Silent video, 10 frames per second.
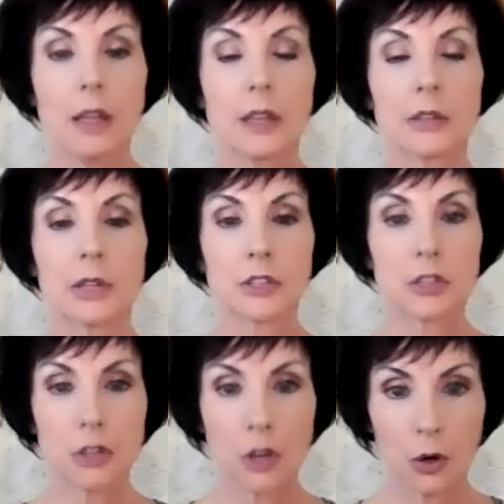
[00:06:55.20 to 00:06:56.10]
There is
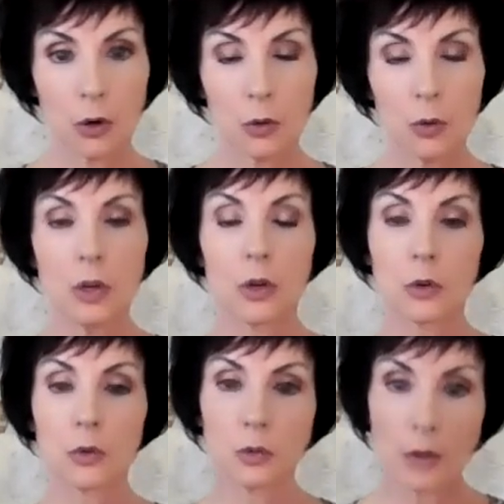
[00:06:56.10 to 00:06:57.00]
no
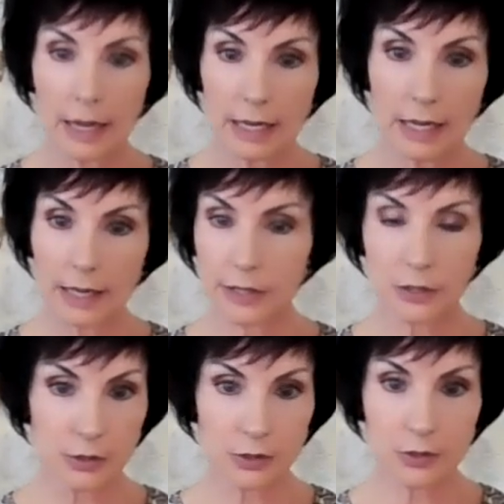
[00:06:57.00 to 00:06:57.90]
right
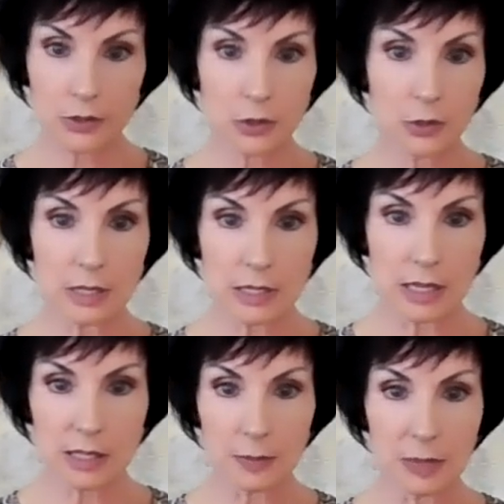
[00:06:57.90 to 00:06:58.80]
answers to an
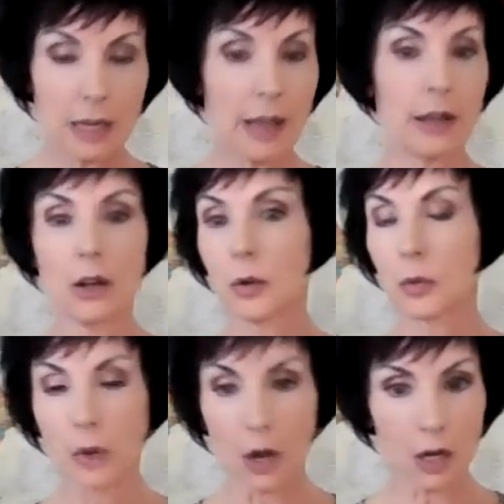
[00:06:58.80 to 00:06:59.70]
assessment and no
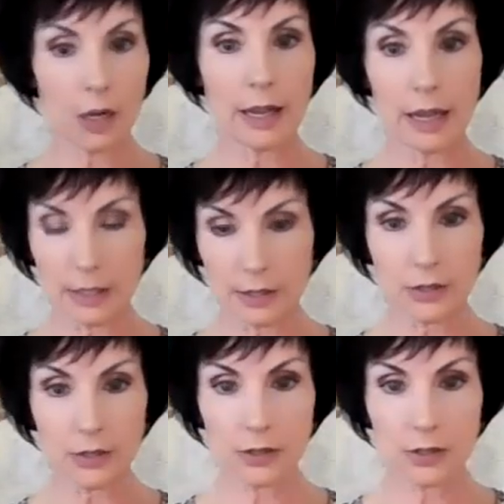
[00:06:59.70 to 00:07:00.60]
wrong
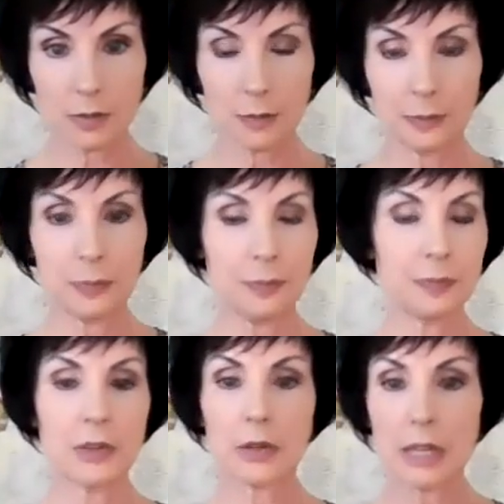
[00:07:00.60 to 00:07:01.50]
answers.
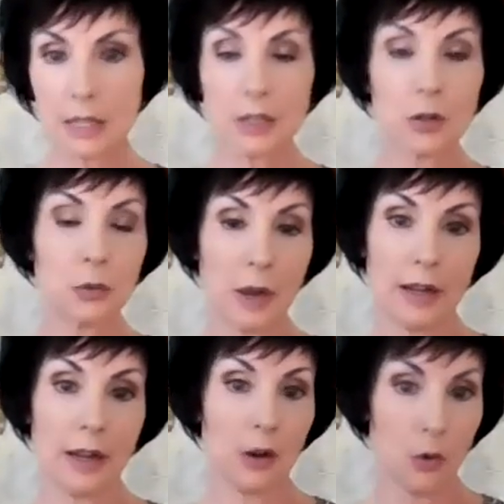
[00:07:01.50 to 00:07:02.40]
There is no
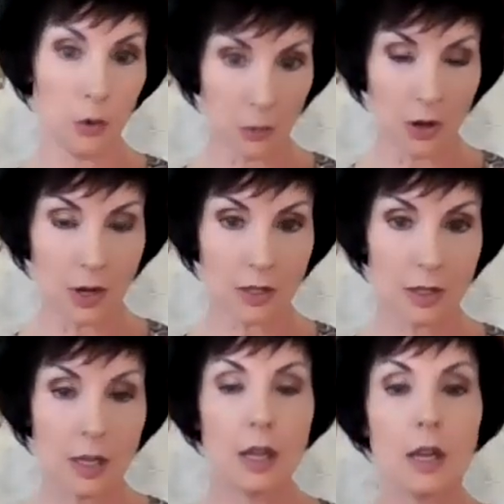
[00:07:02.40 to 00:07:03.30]
right or wrong.
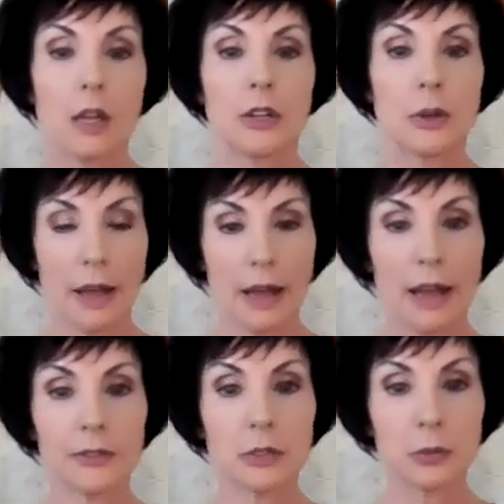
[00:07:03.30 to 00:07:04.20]
You
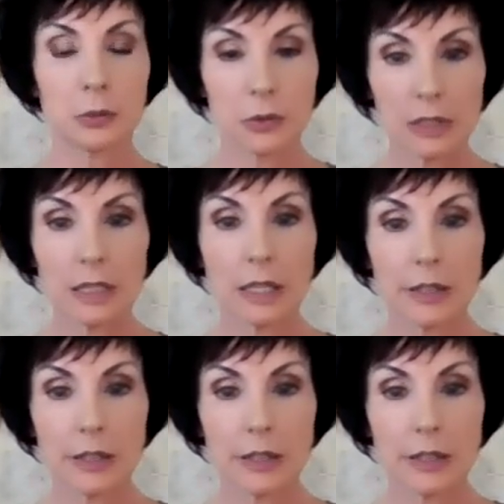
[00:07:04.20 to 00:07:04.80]
have to really